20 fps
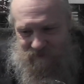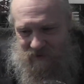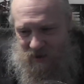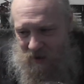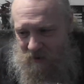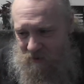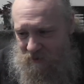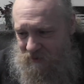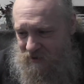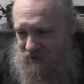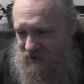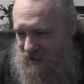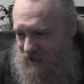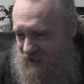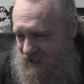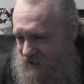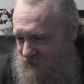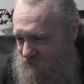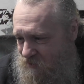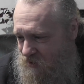I won't
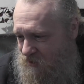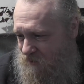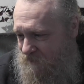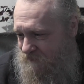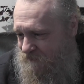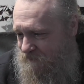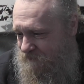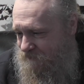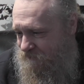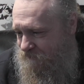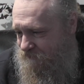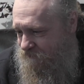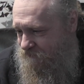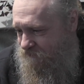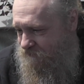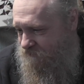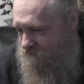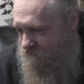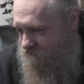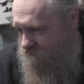say anymore.
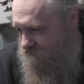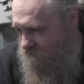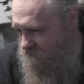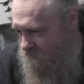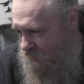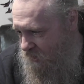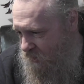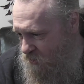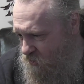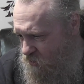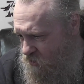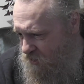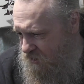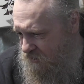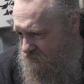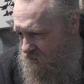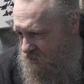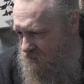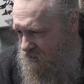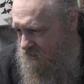All
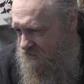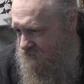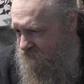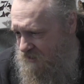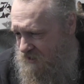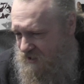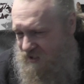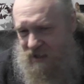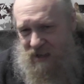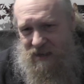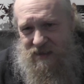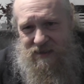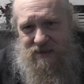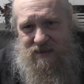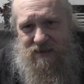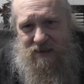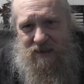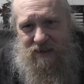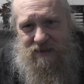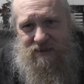in all, that's very
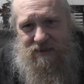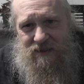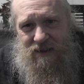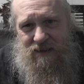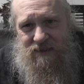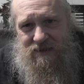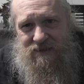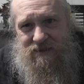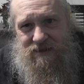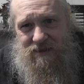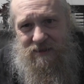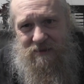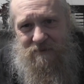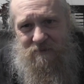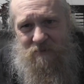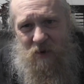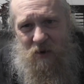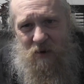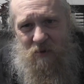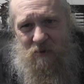tasty, that's nice.
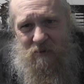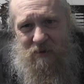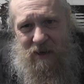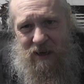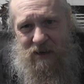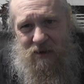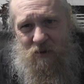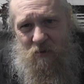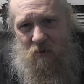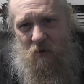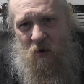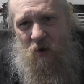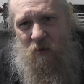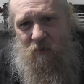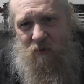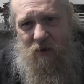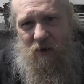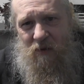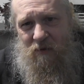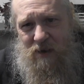Wow, getting the
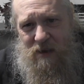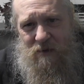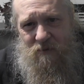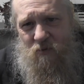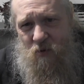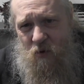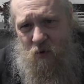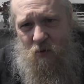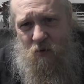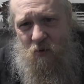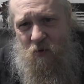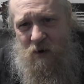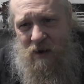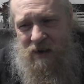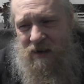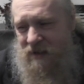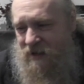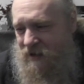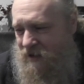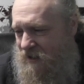warmth off it. Ooh.
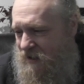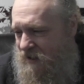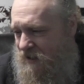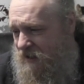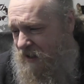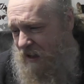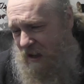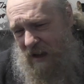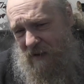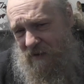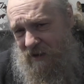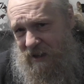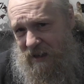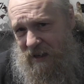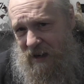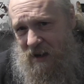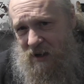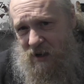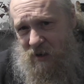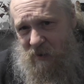I have had a
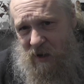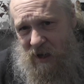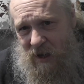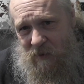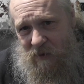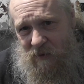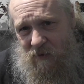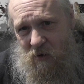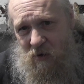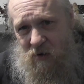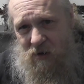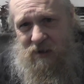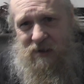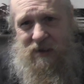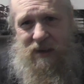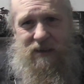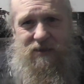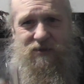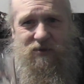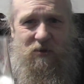can of beer before,
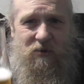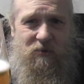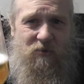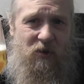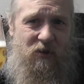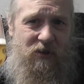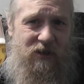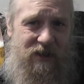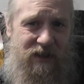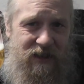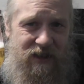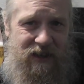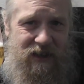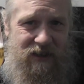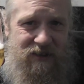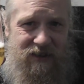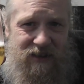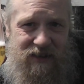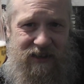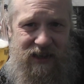like, so I'm not like
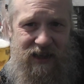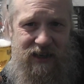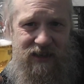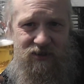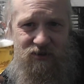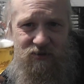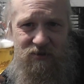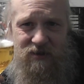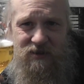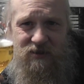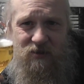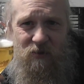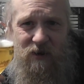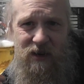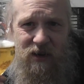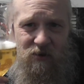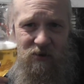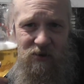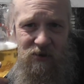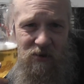getting the kick straight
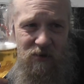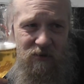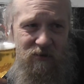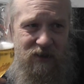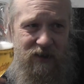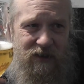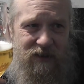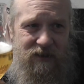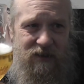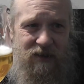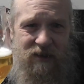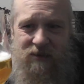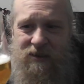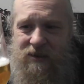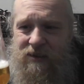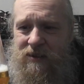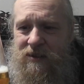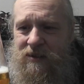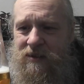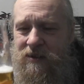away or nothing like that.
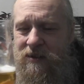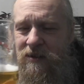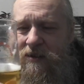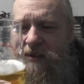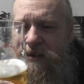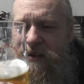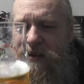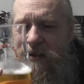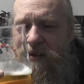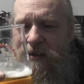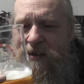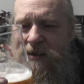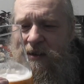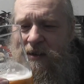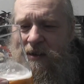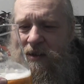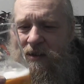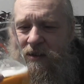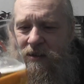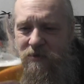Like,
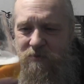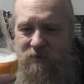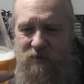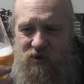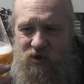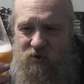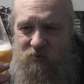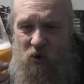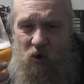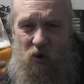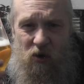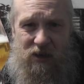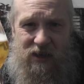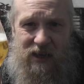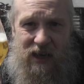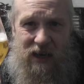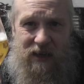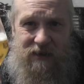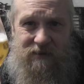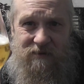a smaller
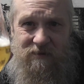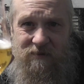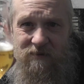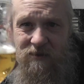can.